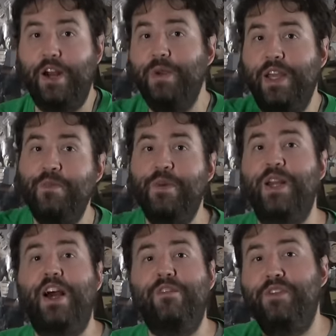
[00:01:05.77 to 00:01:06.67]
I don't make any
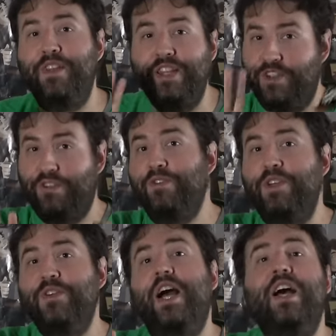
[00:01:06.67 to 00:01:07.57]
money off of it, that's just for
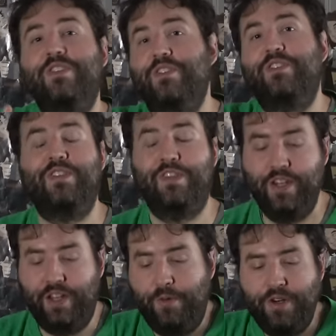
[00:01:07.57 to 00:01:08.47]
you guys. It's just a
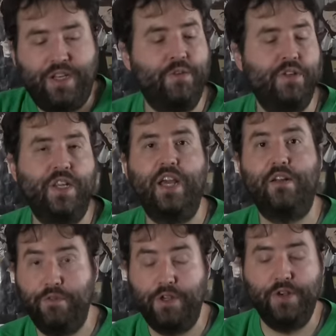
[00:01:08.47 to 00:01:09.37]
deal I worked out with
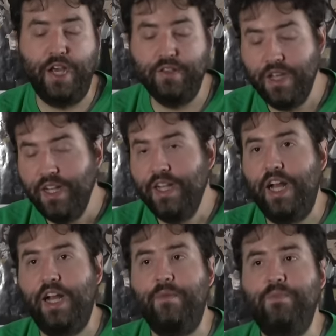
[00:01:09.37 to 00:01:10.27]
Dan for you guys.
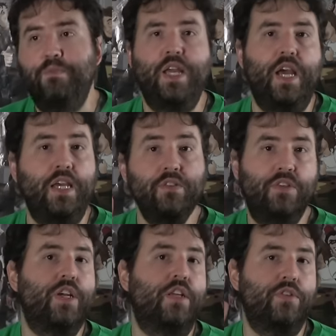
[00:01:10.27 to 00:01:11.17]
Um, but yeah, he's
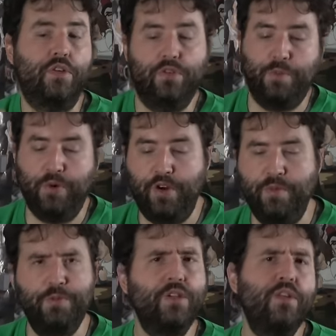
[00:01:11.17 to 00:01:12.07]
legit, so support him,
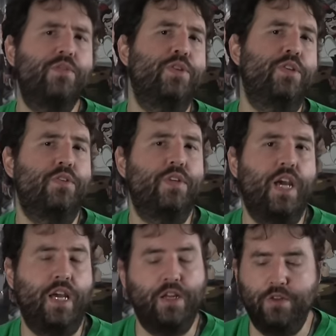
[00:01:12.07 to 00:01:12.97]
especially if you're in the U
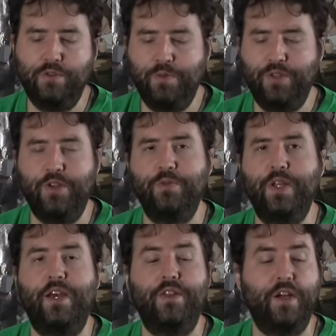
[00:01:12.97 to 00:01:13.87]
K, you know, support the
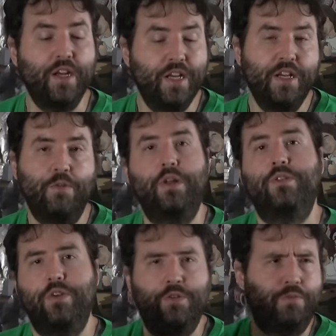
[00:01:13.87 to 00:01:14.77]
hometown there. Well,
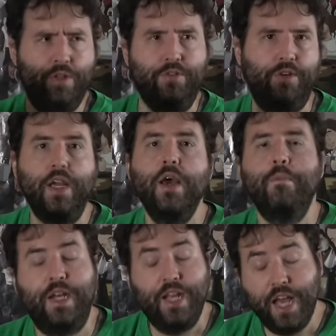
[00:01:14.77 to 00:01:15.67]
the home country.
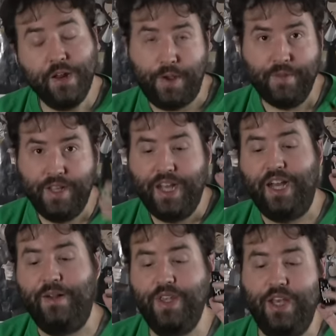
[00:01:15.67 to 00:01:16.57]
But anyway,
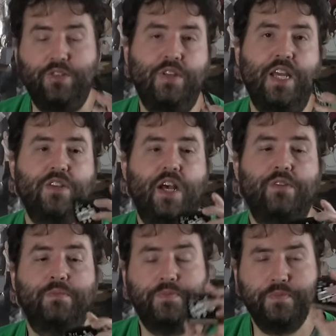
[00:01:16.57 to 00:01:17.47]
um, yeah, so Dan's awesome.